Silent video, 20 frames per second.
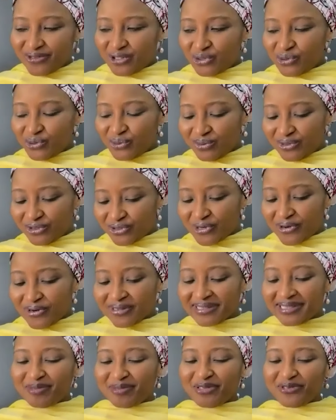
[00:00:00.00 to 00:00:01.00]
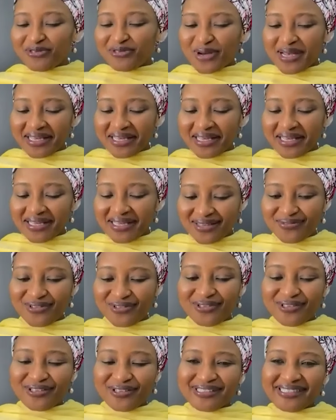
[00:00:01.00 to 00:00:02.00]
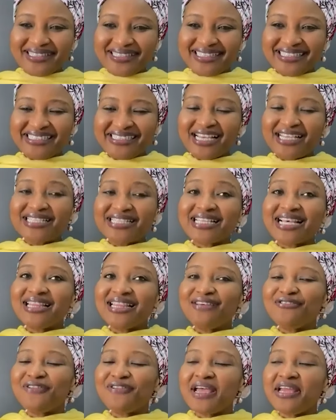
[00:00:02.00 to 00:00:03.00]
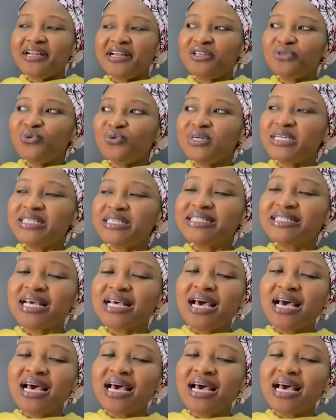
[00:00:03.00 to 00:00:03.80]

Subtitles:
two-pronged before I give you the chance at the final words.